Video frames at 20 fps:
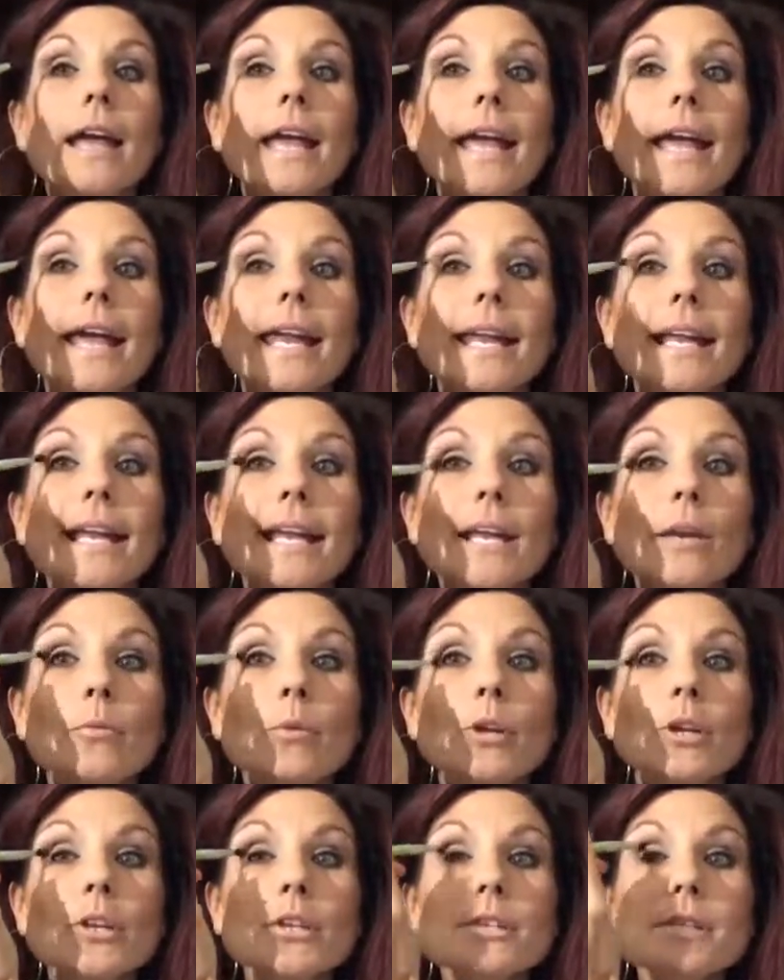And again, we're
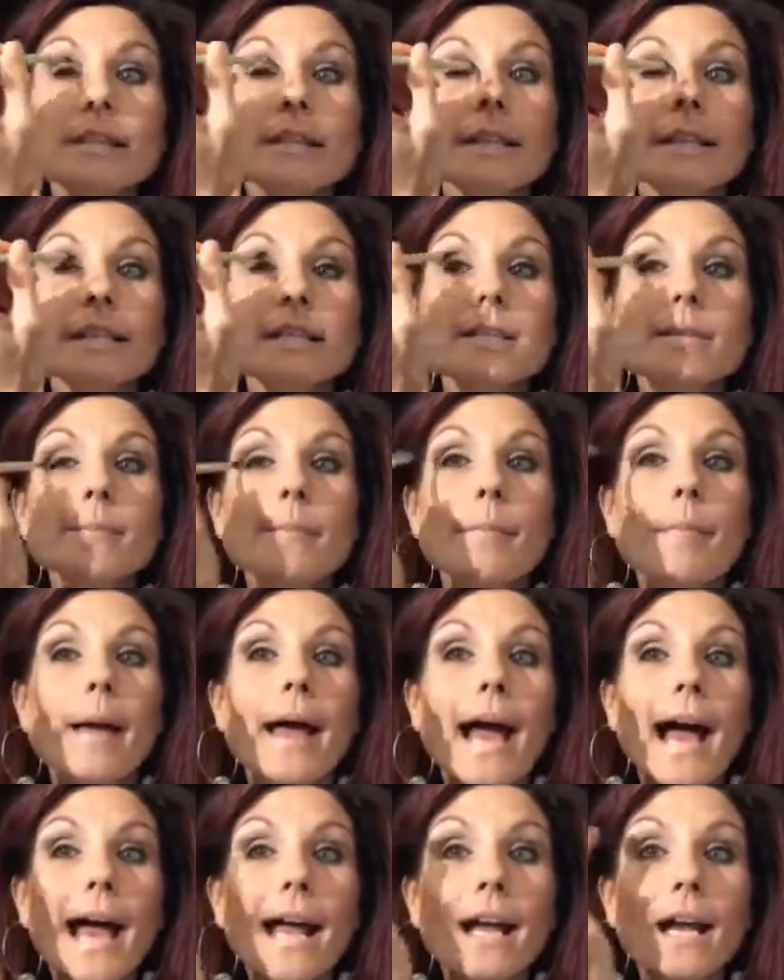using these
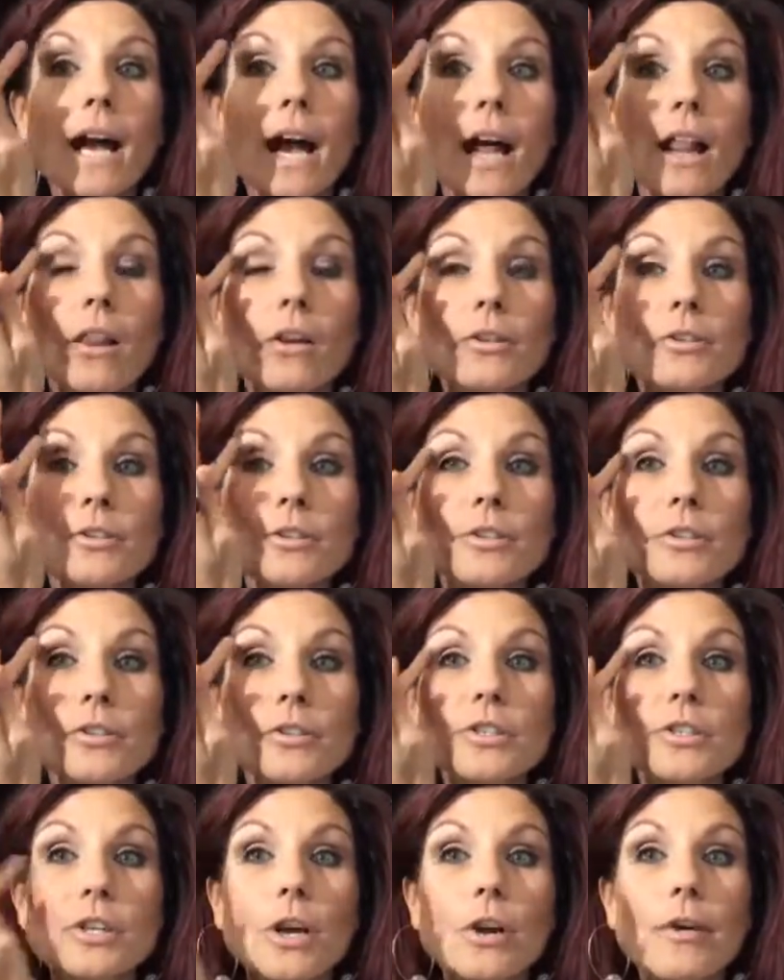matte colors. They're
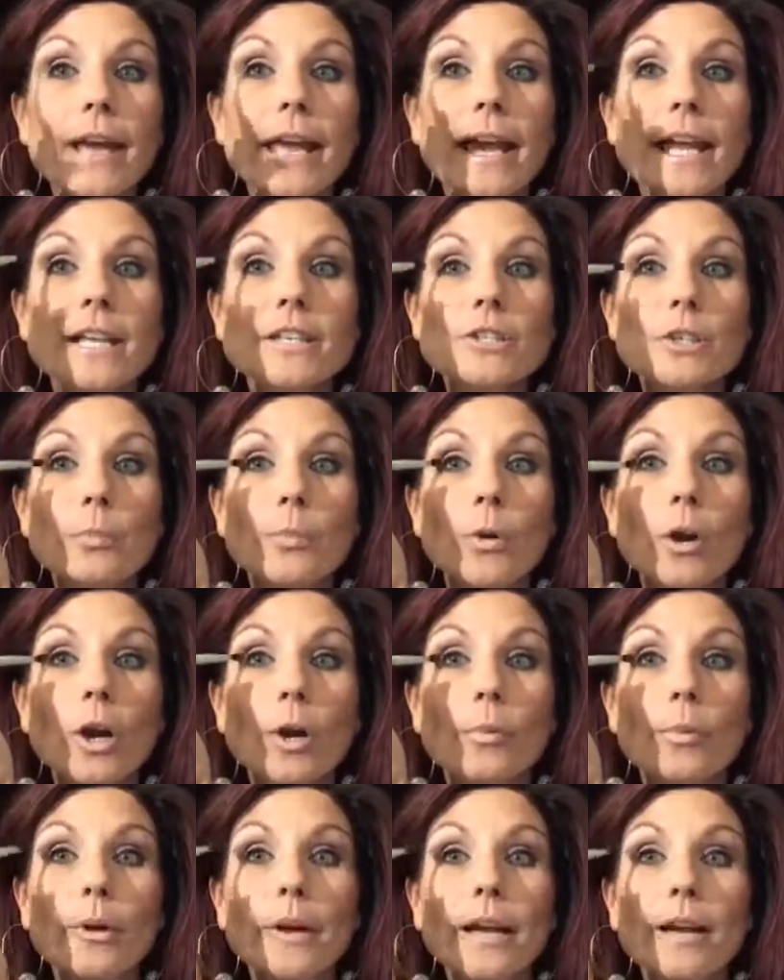so age
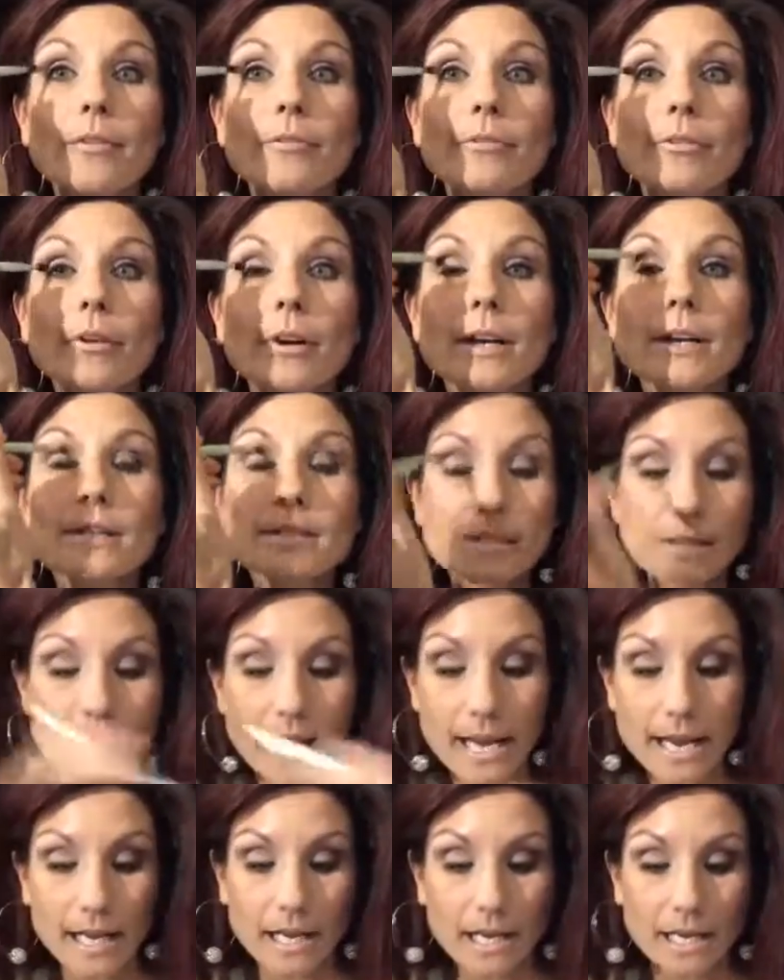appropriate for us
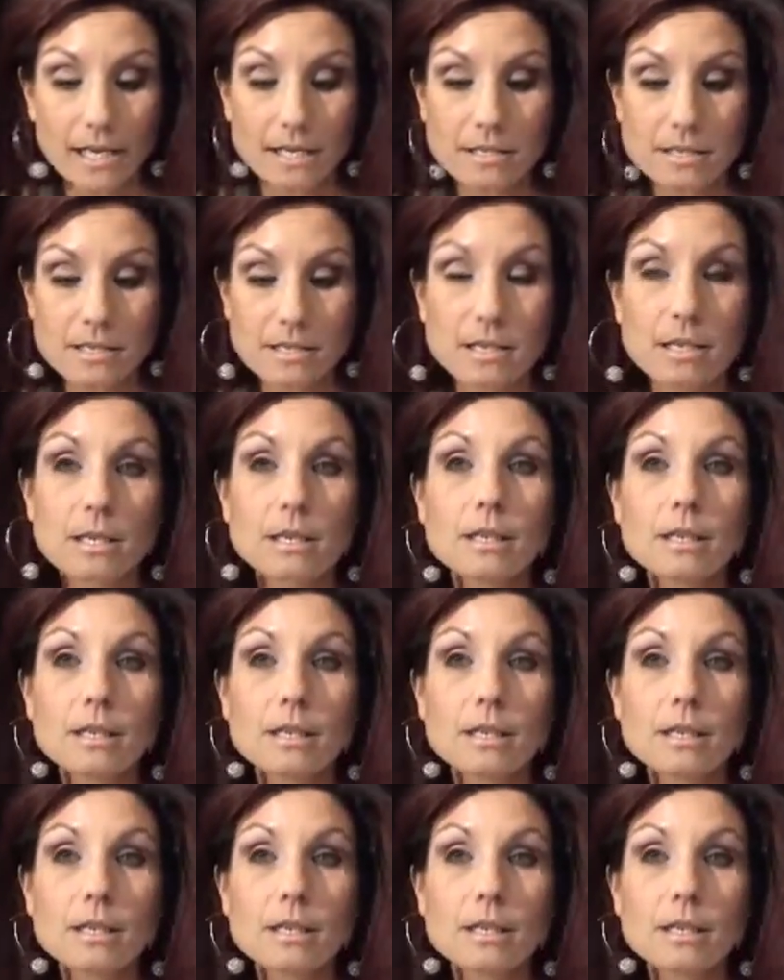ladies.